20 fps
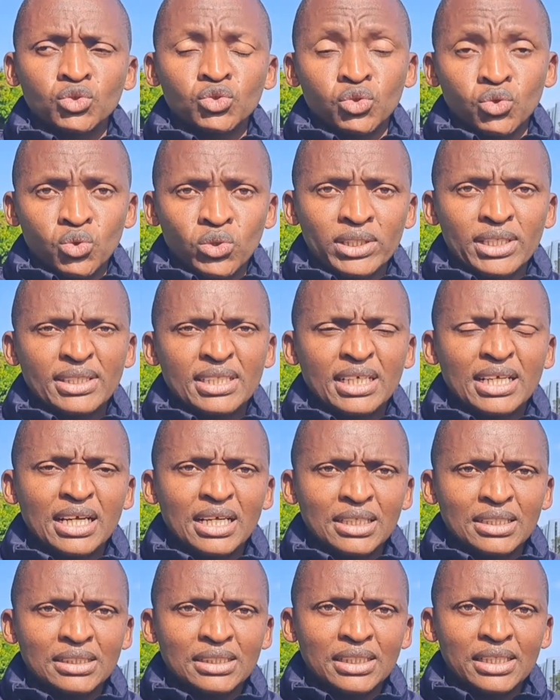to look at the
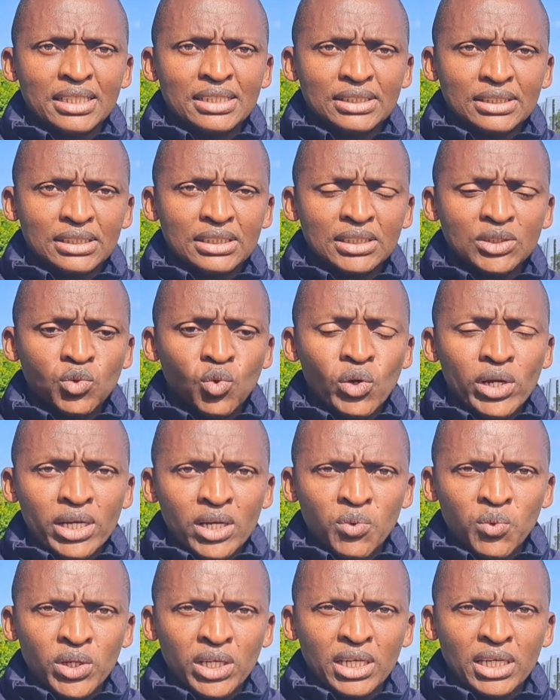calendar and see
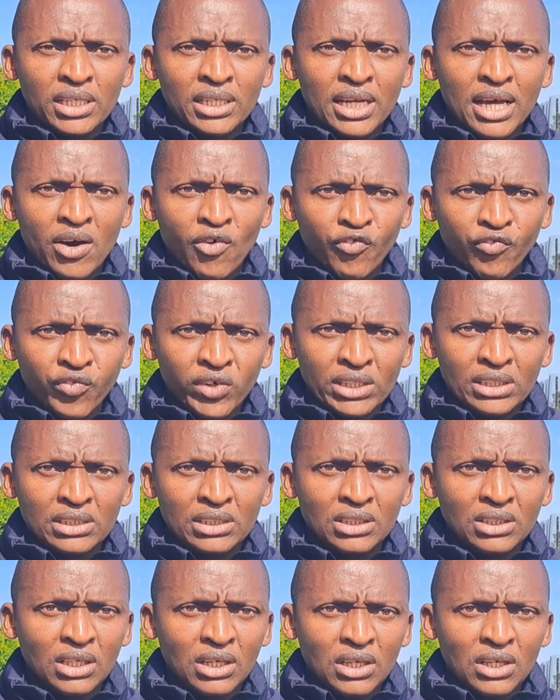where we can now
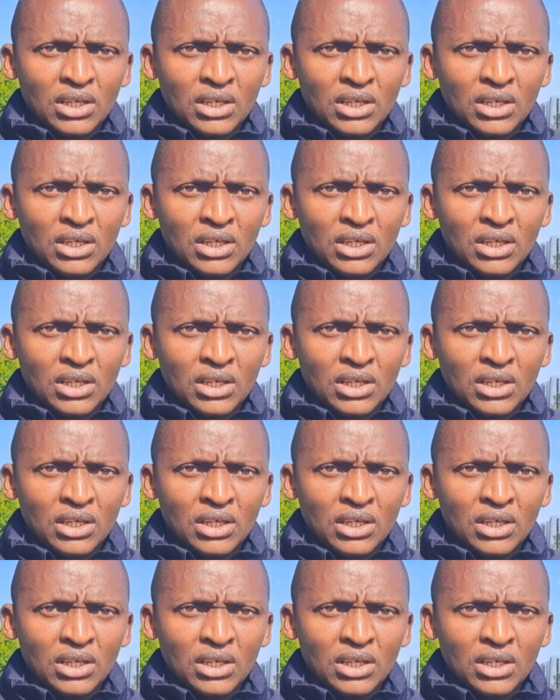fit,